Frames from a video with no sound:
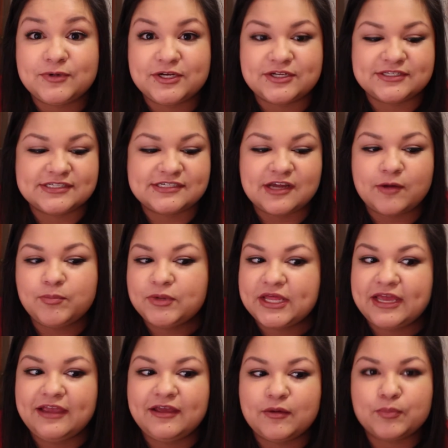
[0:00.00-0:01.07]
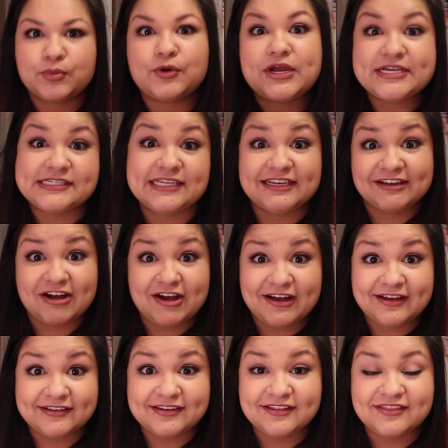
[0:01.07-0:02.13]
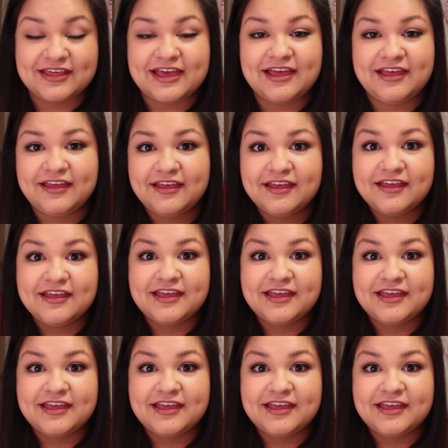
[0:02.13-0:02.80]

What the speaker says: We couldn't stop praising God that